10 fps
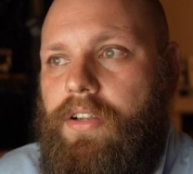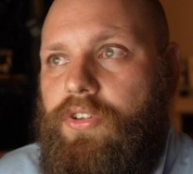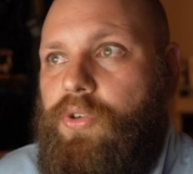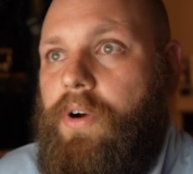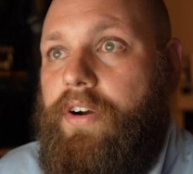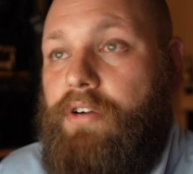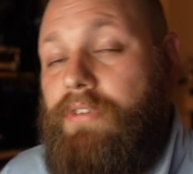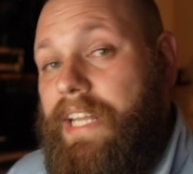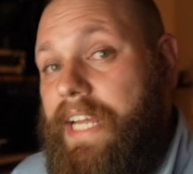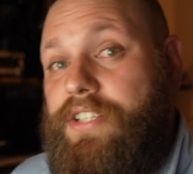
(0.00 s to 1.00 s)
you are in a
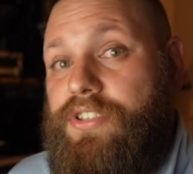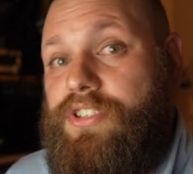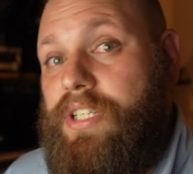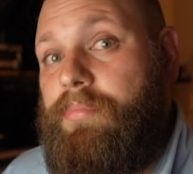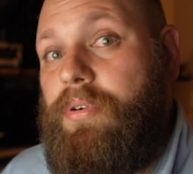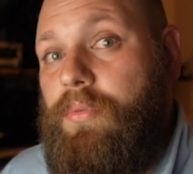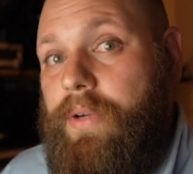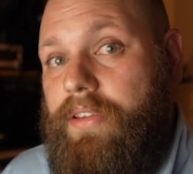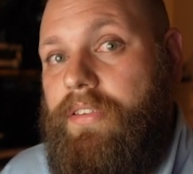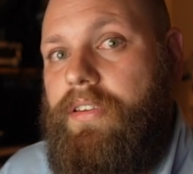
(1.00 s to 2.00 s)
relationship
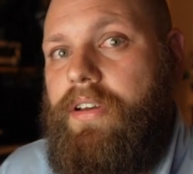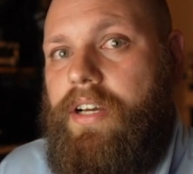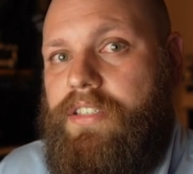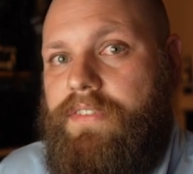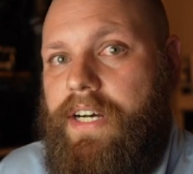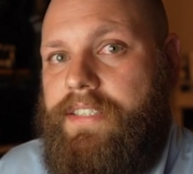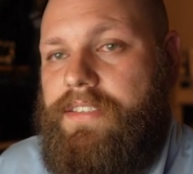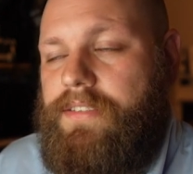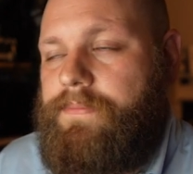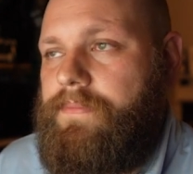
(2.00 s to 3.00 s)
with a
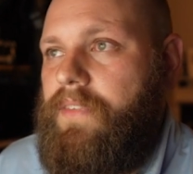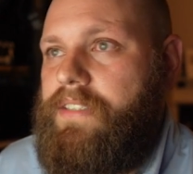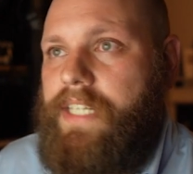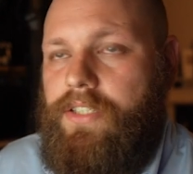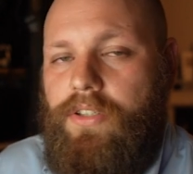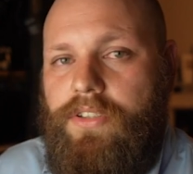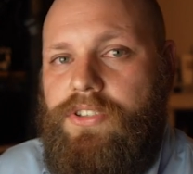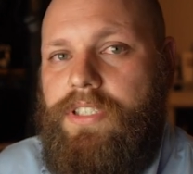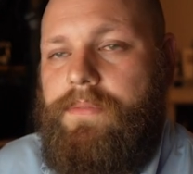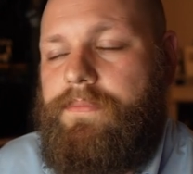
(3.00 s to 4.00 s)
device, a
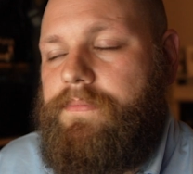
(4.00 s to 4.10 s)
technology,